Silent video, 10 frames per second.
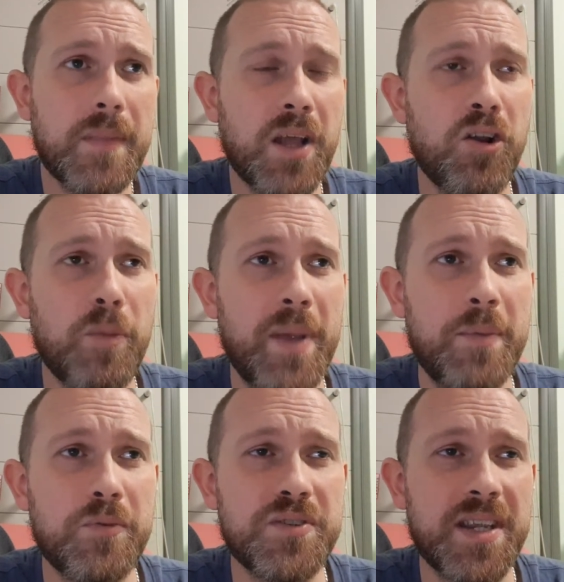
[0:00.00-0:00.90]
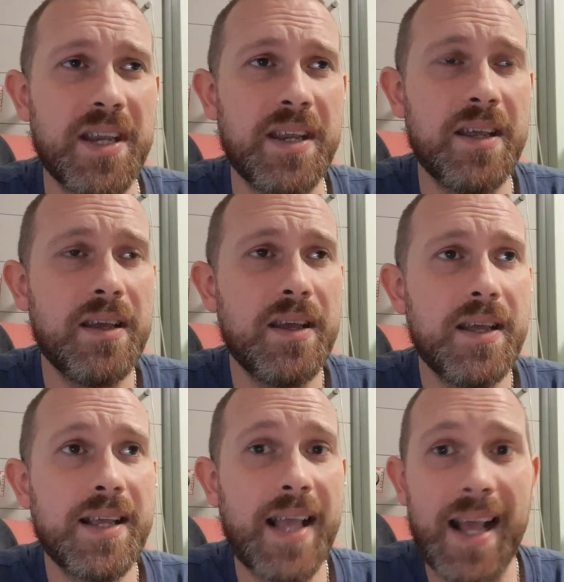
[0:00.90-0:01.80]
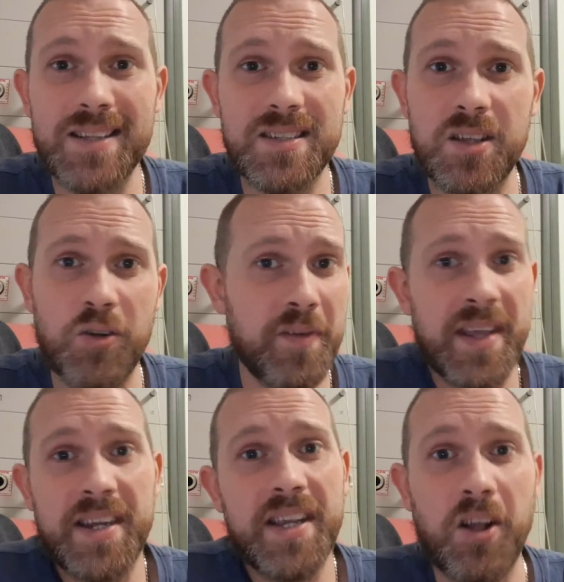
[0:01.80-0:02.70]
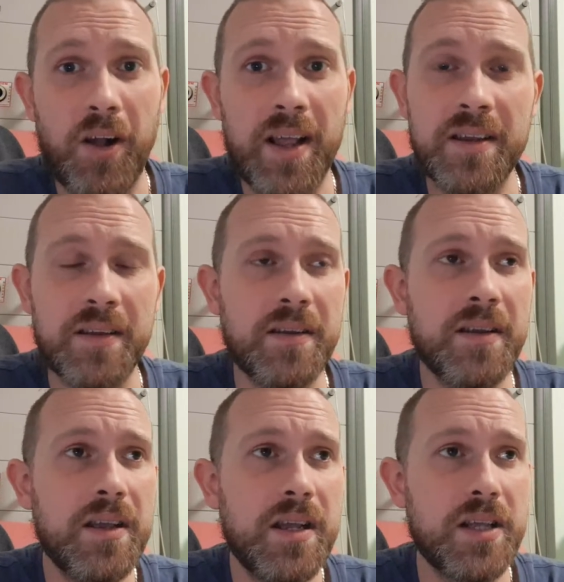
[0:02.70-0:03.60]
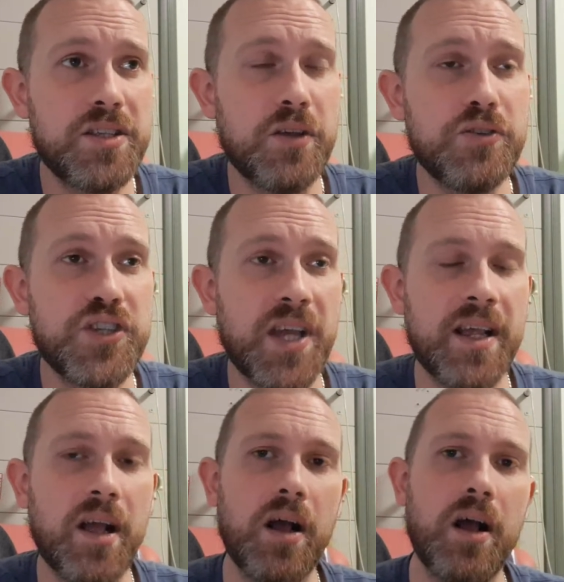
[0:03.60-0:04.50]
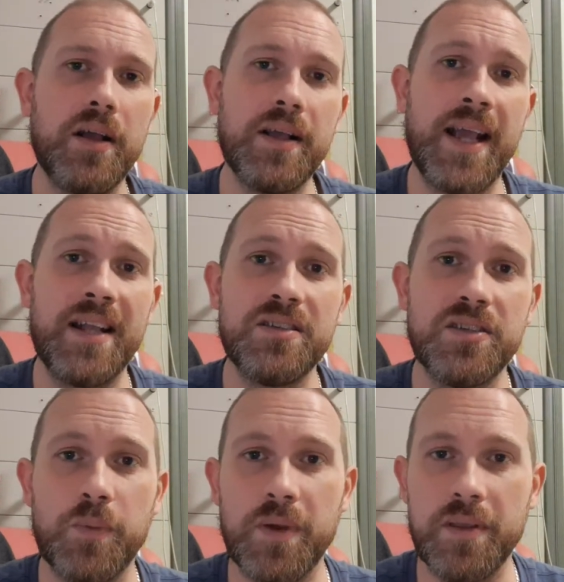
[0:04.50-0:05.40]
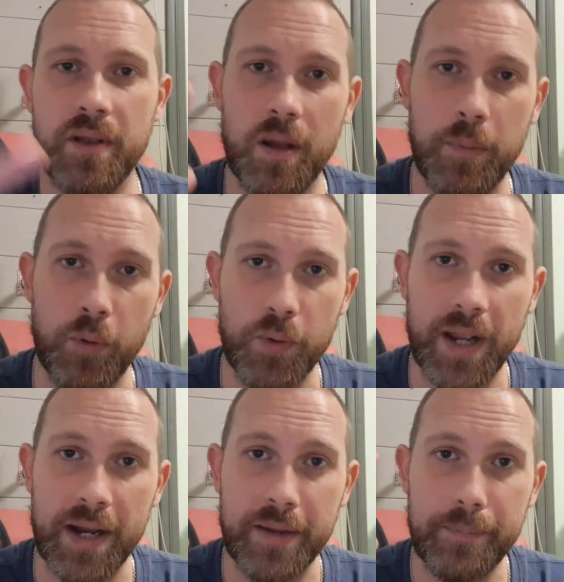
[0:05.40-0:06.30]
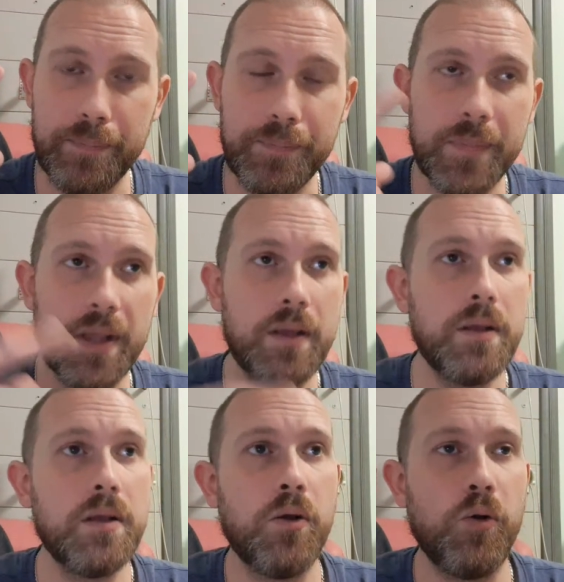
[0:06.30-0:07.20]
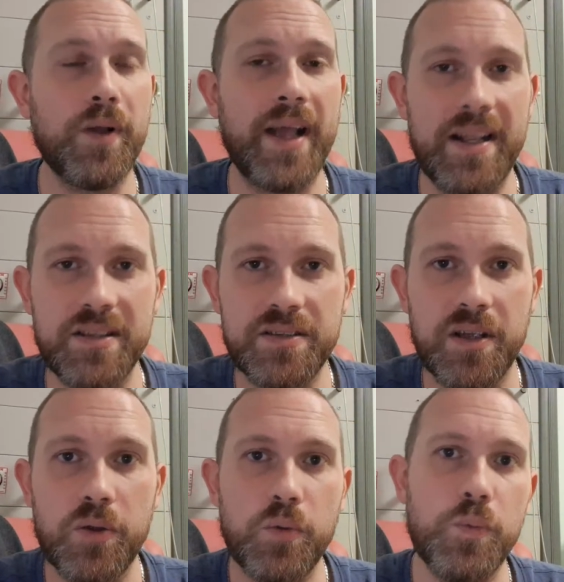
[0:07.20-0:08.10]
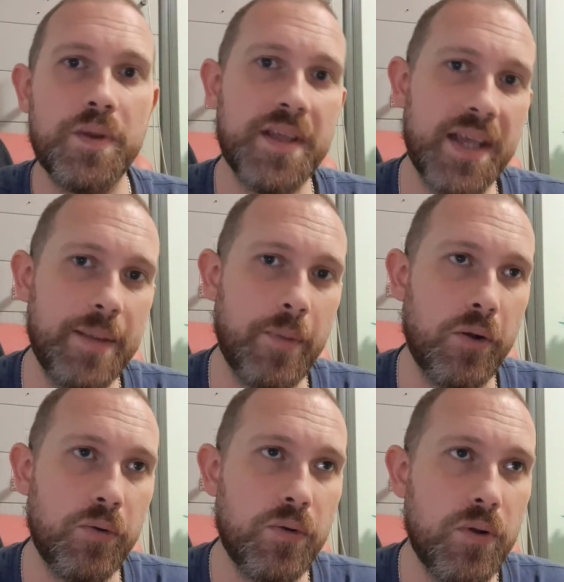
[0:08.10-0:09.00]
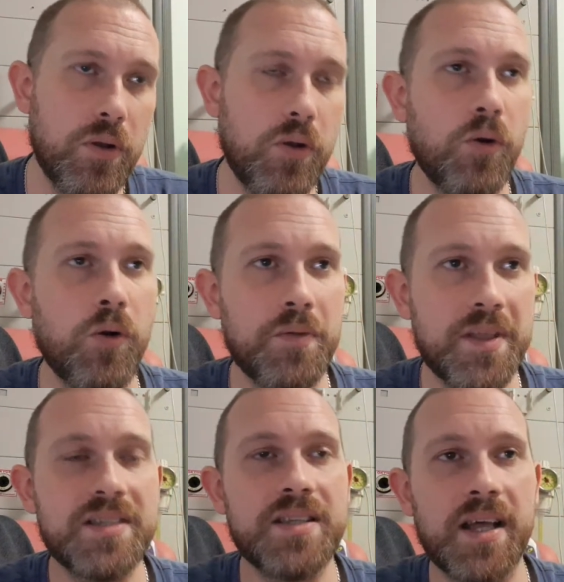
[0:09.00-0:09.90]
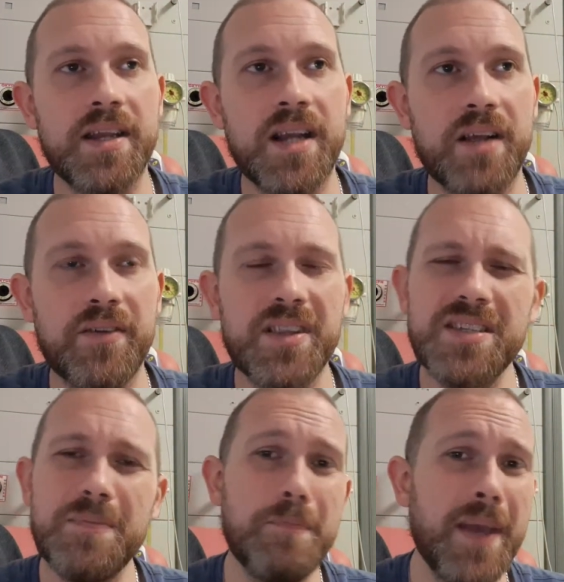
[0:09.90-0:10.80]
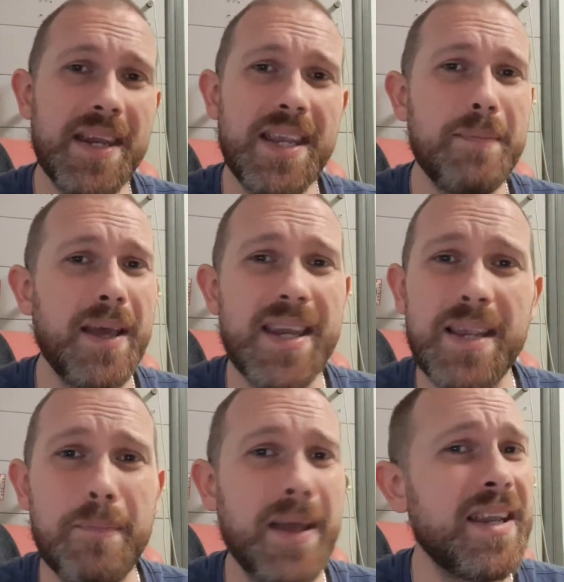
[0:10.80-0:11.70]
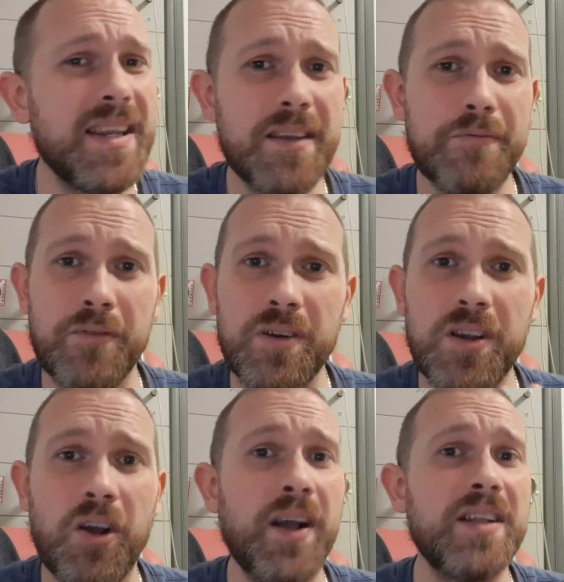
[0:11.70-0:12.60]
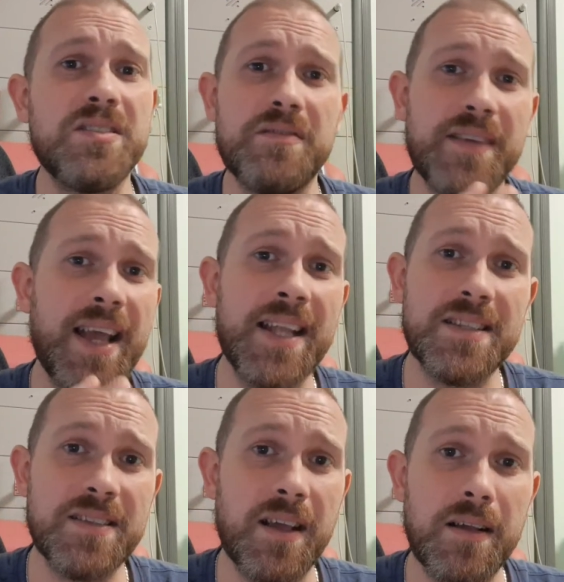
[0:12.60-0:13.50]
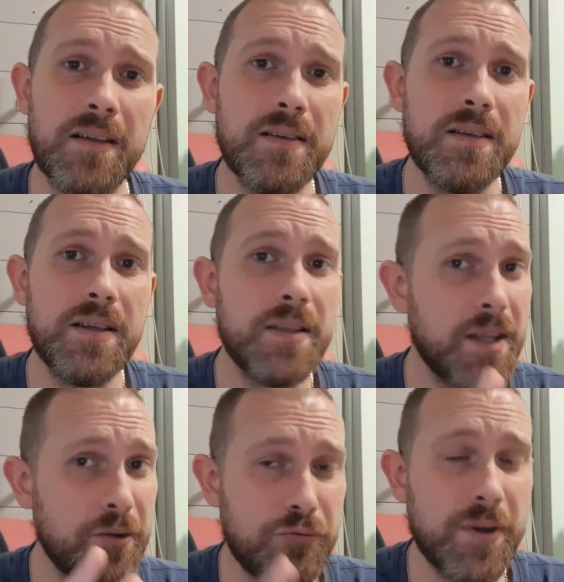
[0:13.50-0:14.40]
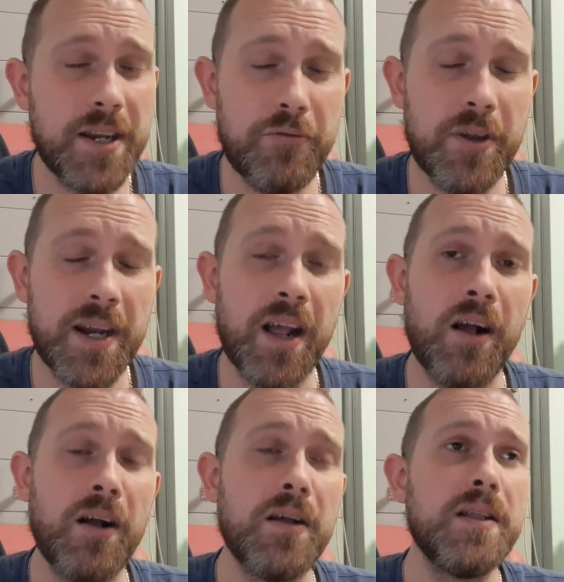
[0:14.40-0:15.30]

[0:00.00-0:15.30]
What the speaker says: A lot of people see cancer of any kind and associate cancer with a bald head, or cancer with chemo, or this, that, and the other. There's many different kinds of cancer. There really are.